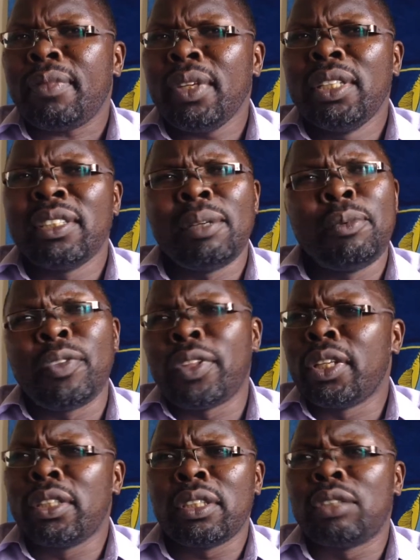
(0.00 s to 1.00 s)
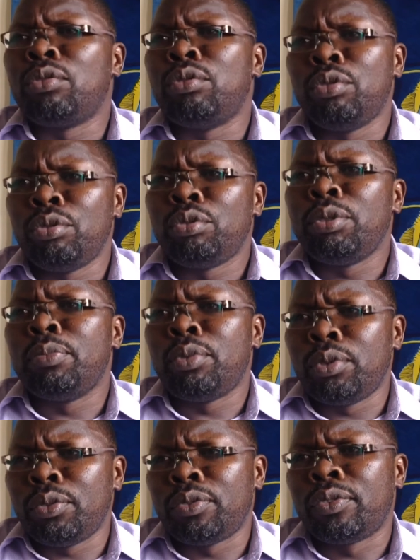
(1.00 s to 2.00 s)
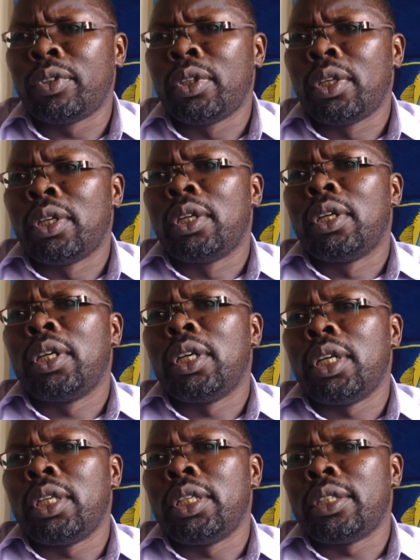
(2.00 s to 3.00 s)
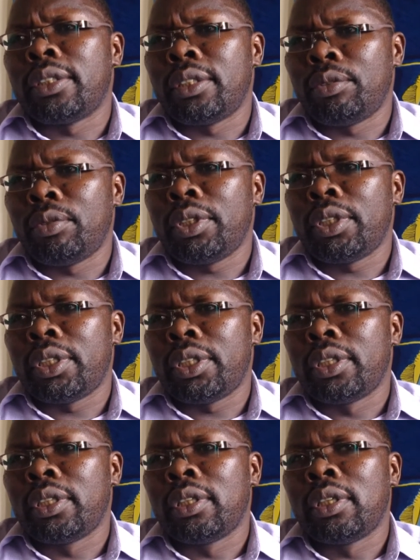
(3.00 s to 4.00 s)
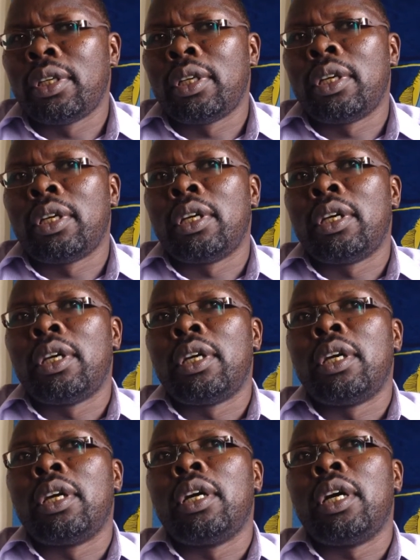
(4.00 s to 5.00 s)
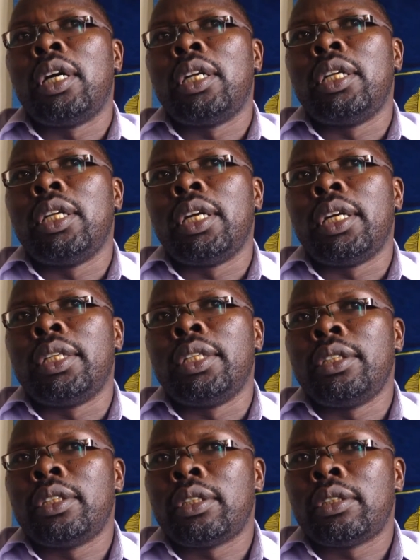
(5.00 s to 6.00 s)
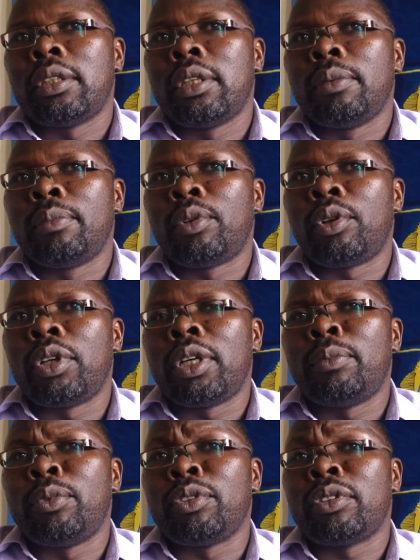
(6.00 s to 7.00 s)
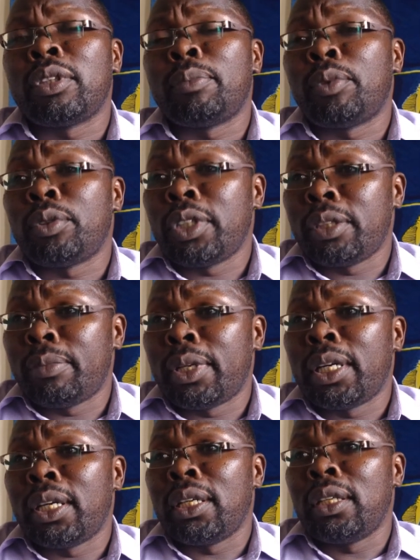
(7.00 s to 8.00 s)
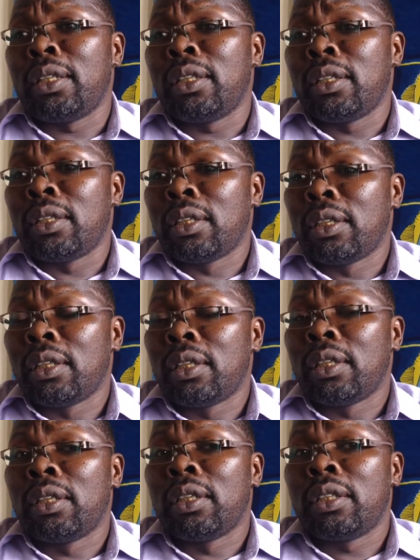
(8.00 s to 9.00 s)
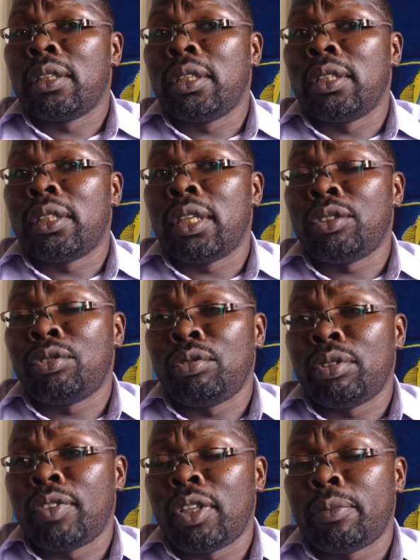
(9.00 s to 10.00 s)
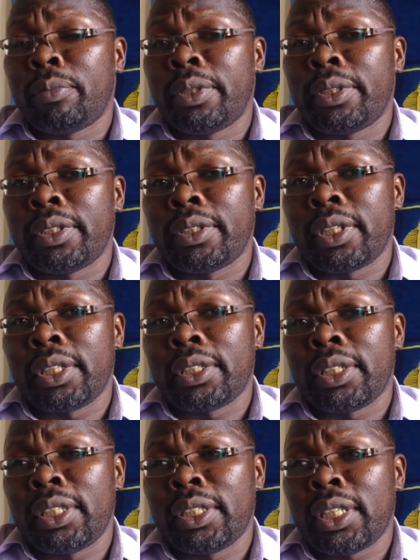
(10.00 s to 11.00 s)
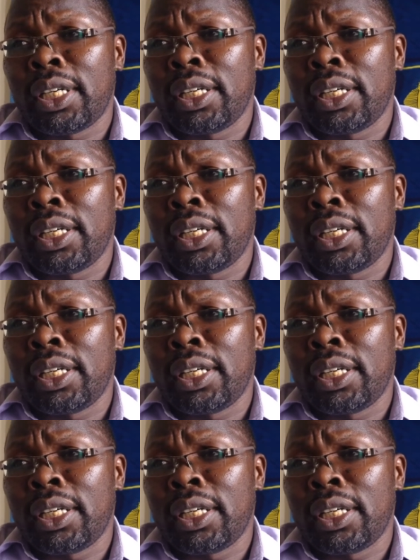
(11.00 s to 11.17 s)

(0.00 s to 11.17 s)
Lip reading: and some of the things they could do to improve their situation. And this program was supported by the International Development Research Center,